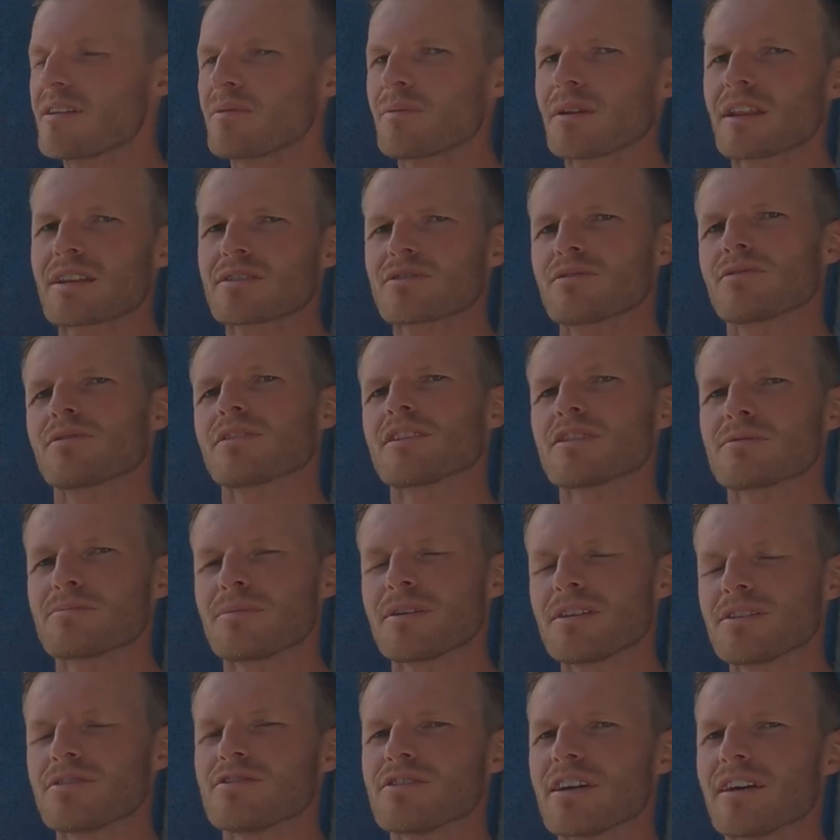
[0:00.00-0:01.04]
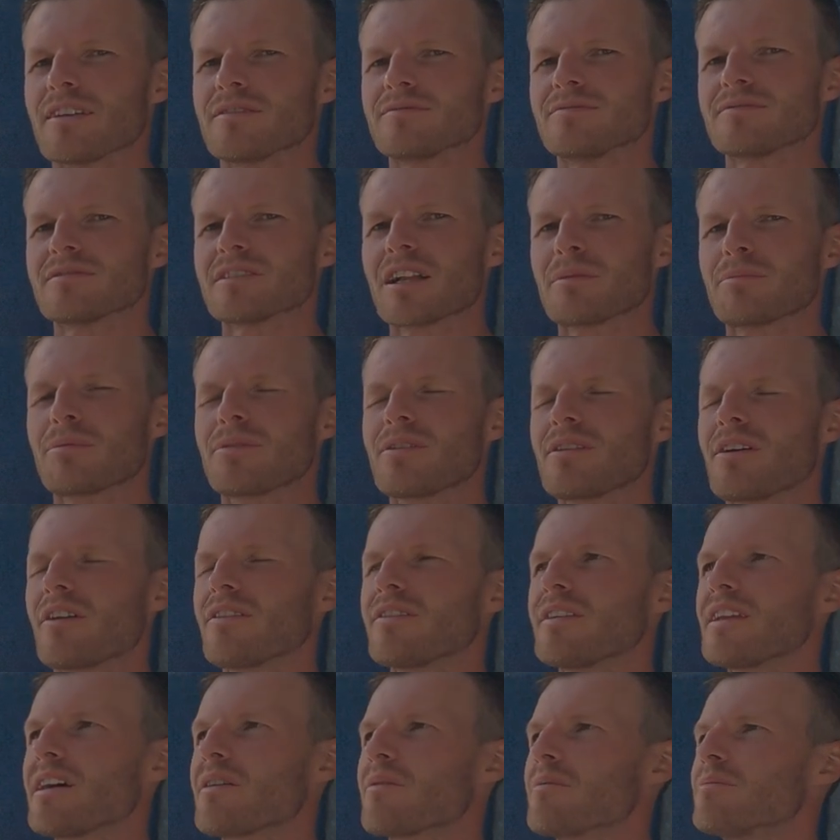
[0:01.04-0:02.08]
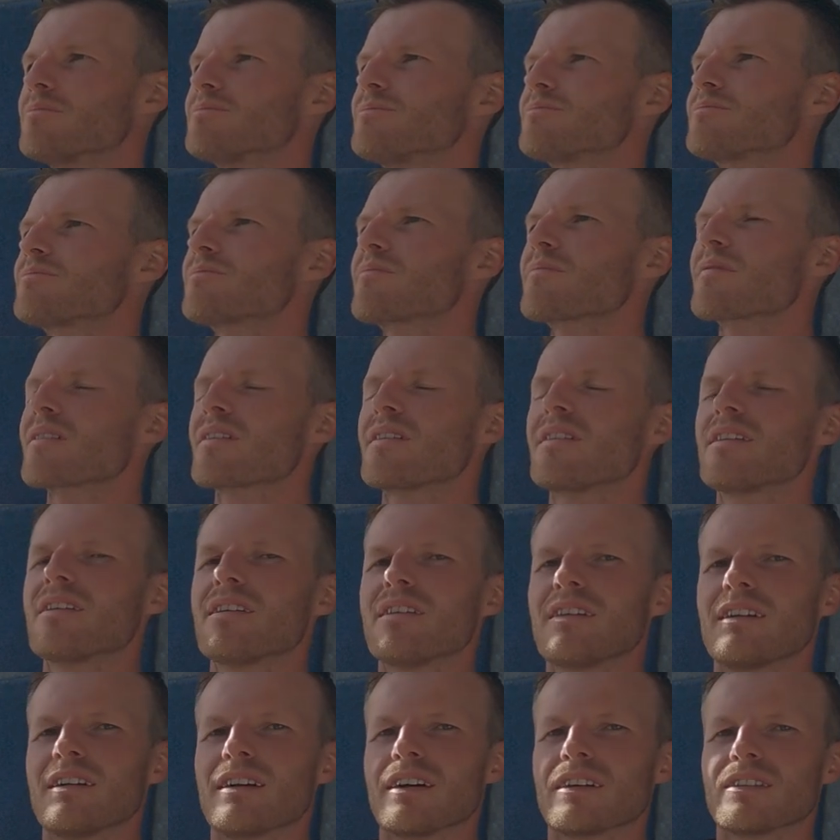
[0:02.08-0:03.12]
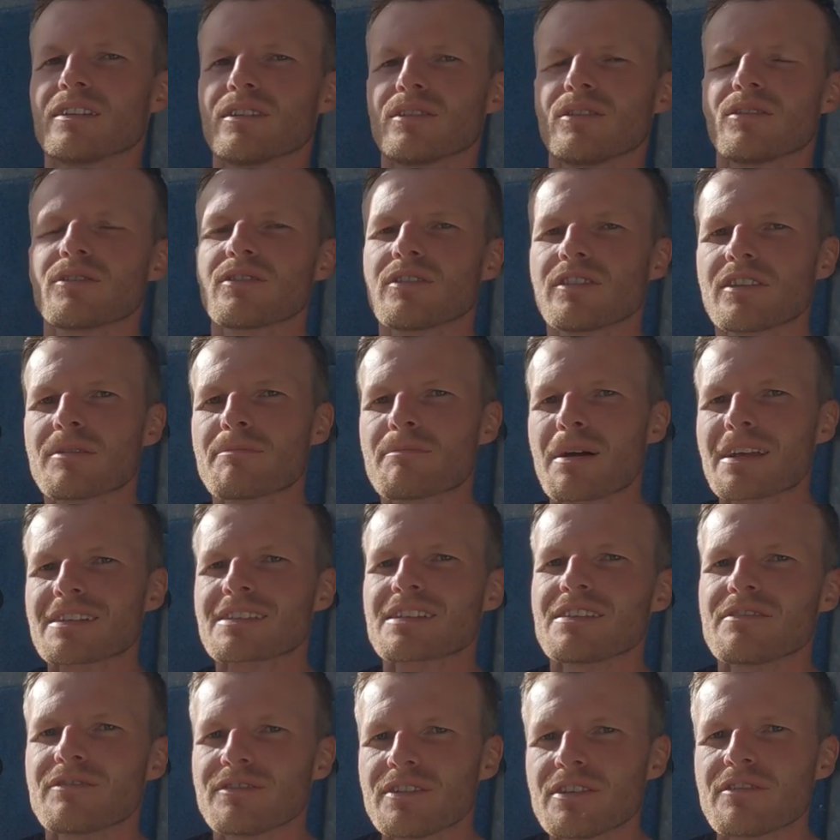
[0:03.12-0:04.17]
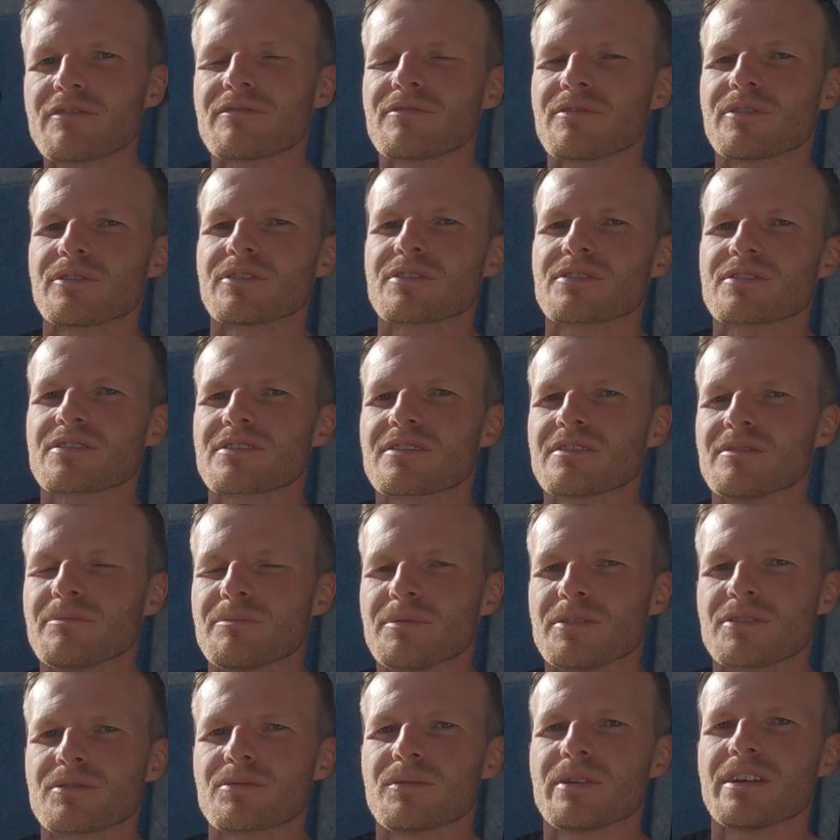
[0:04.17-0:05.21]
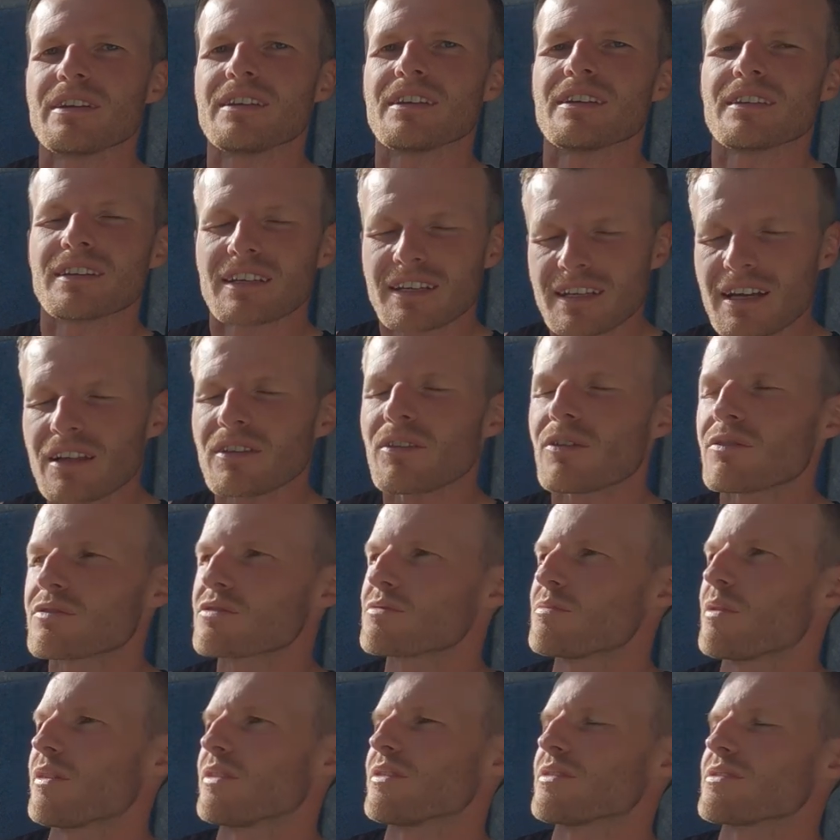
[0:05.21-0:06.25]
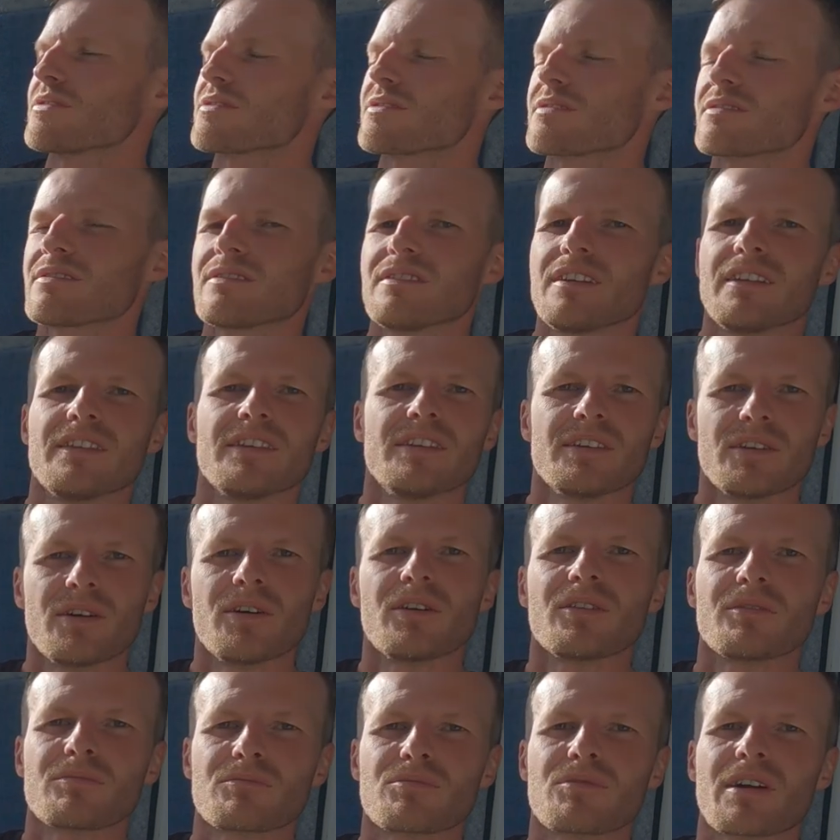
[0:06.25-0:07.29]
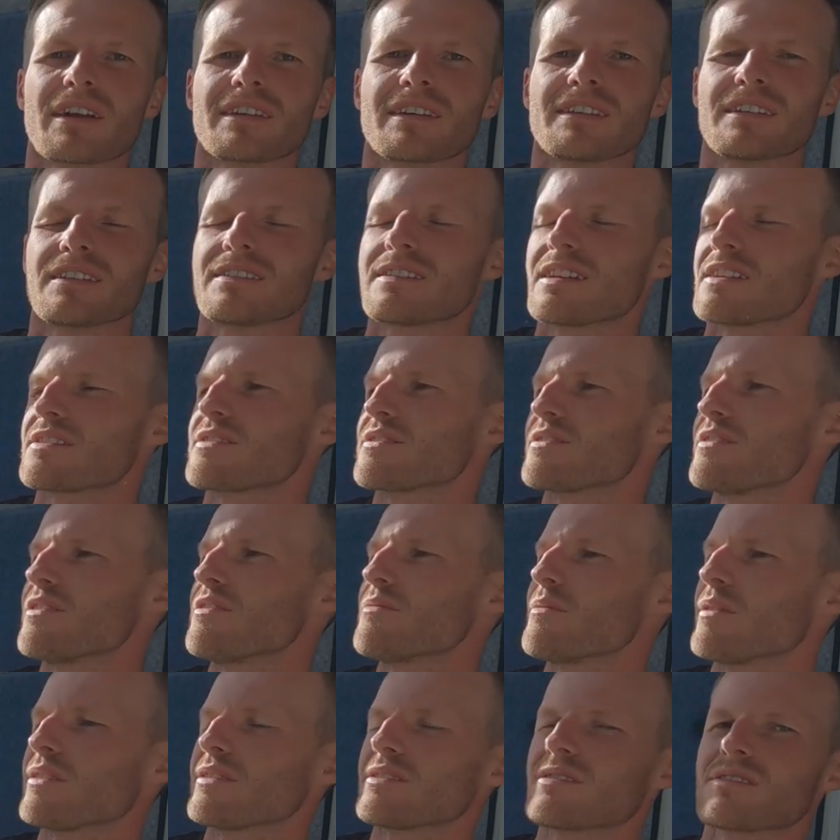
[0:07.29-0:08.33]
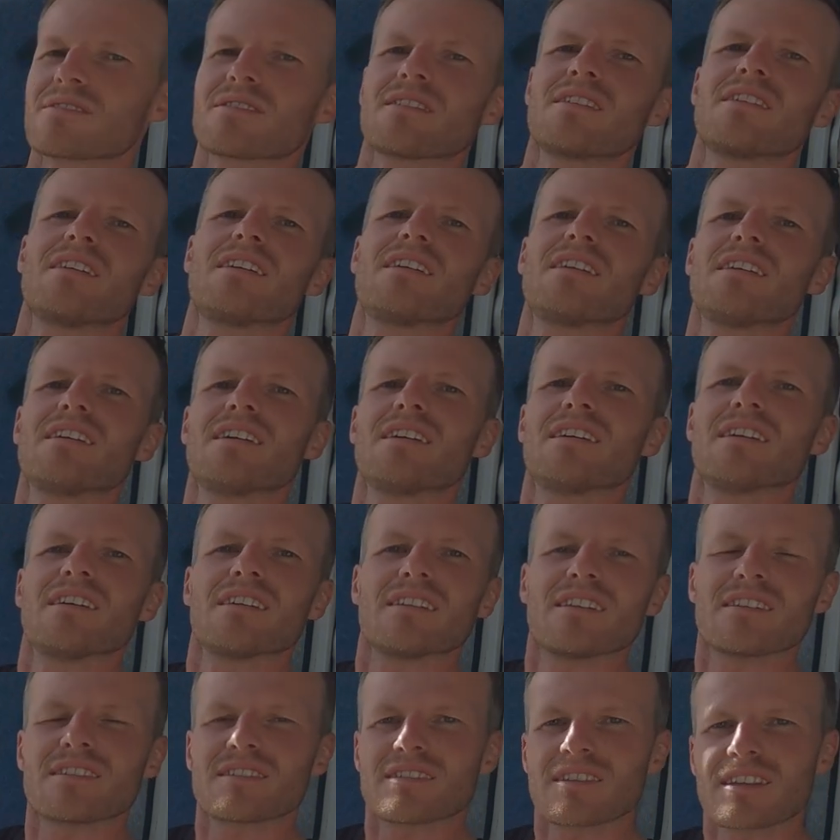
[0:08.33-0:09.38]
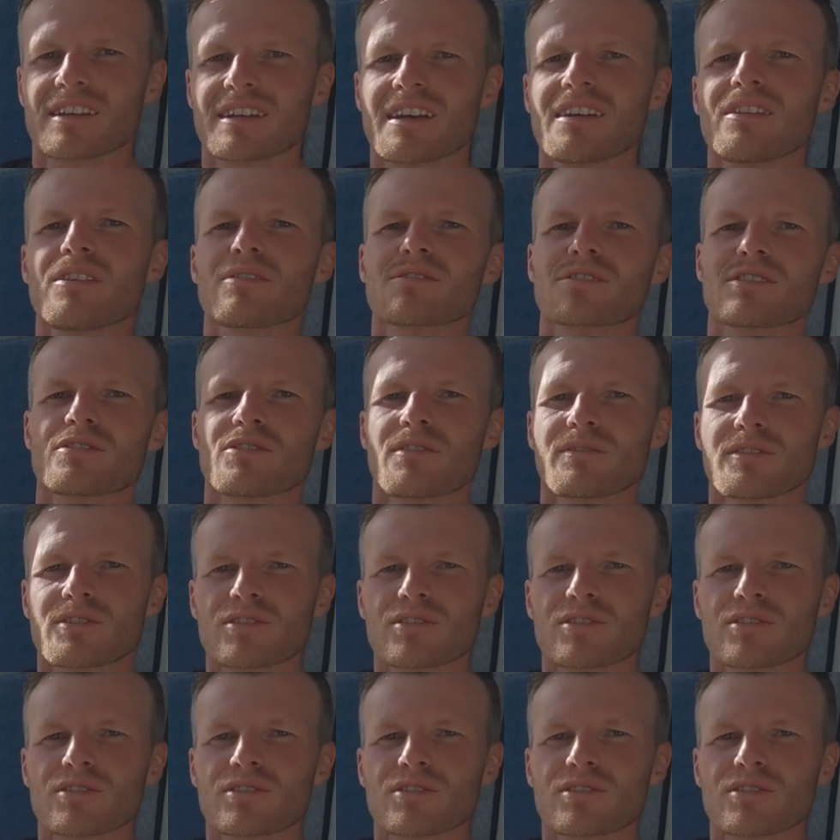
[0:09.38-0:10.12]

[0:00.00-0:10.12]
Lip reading: Well, I took this picture, I'll put it on now. And look at the massive difference between the Kellogg's ones and the own brand Tesco ones. The Kellogg's is over